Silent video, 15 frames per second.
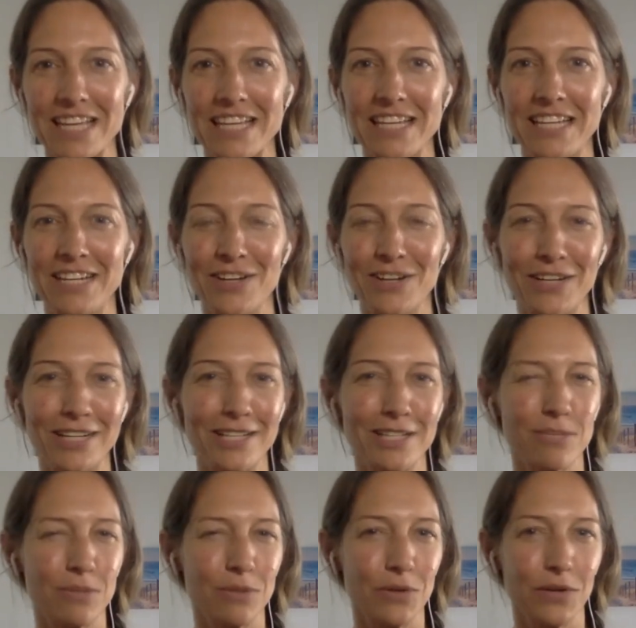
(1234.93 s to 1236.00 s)
you know,
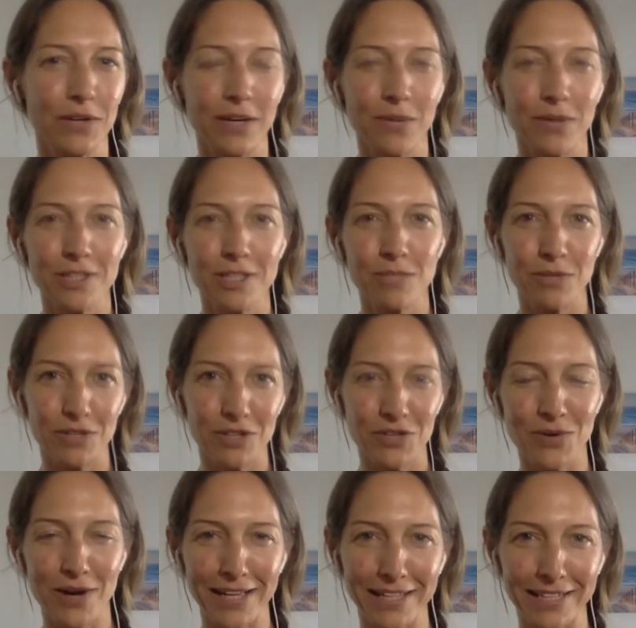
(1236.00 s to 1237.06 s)
exploring what
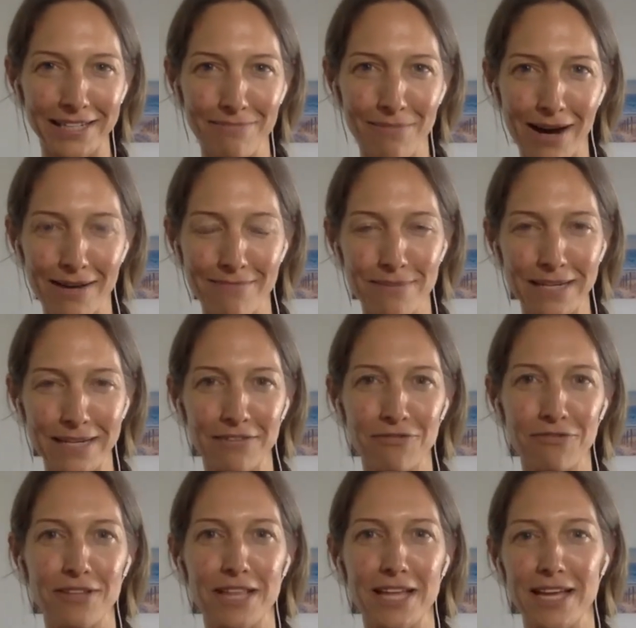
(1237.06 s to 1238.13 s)
spirituality might mean
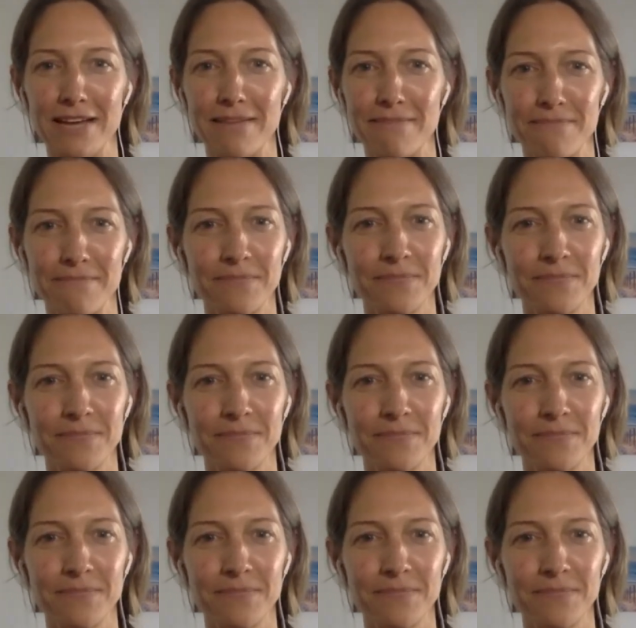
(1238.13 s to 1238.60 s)
for them?